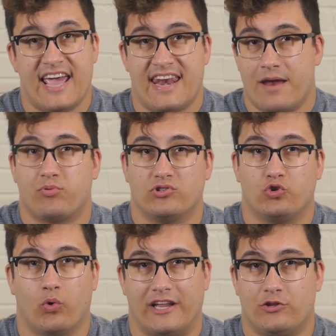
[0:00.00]
In April
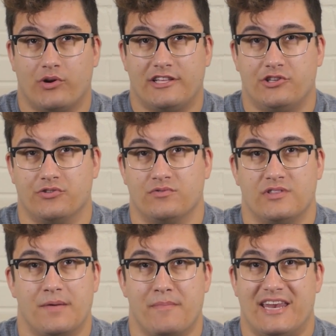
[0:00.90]

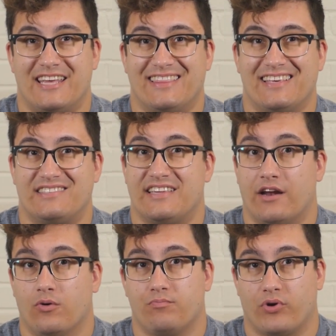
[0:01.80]
2022, the median listing
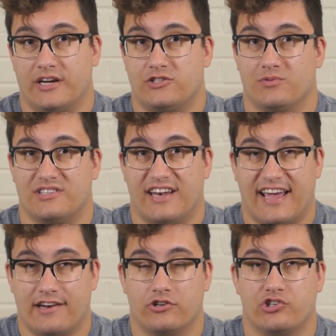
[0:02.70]
home price was
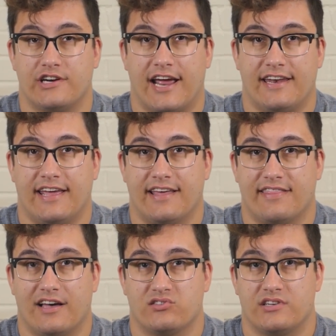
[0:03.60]

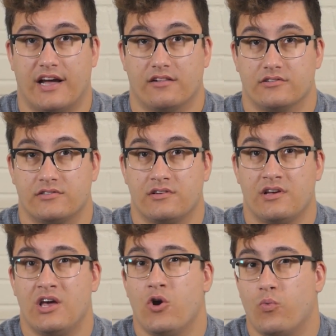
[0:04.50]
$998,000.
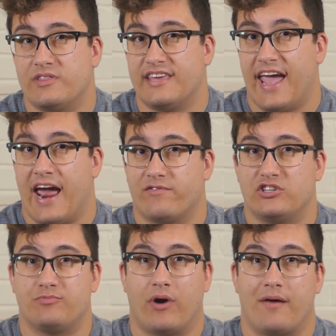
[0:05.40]
With the
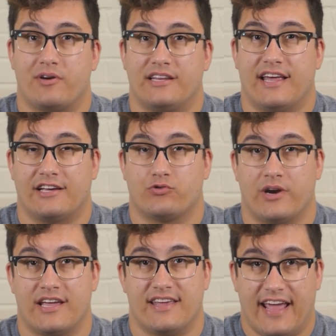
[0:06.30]
average property tax
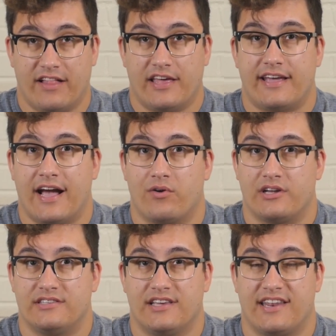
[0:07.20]
rate in LA
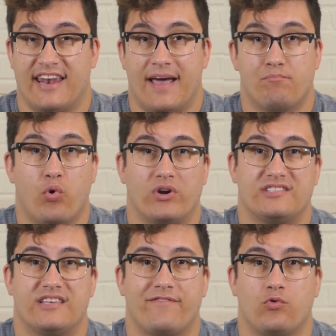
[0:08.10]
County sitting at
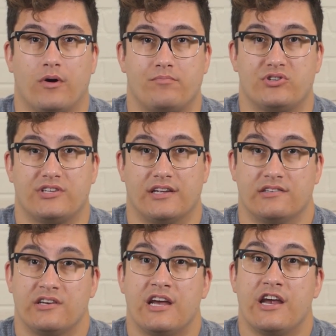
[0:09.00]

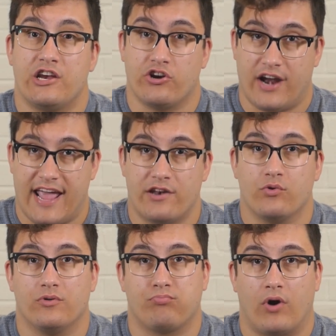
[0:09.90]
0.71%, your
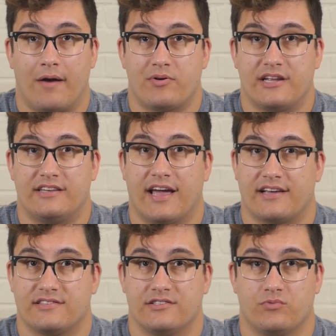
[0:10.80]
annual property
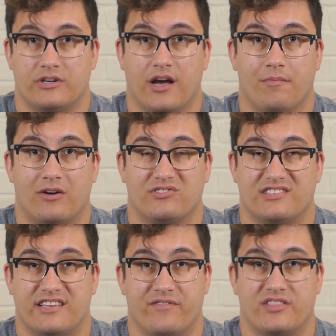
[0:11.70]
taxes would come out to
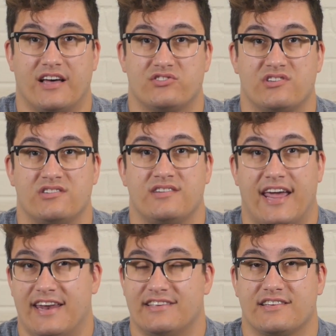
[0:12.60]

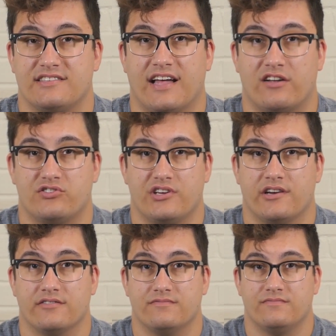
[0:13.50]
$7,086 a
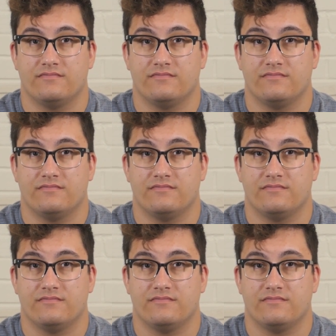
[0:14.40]
year.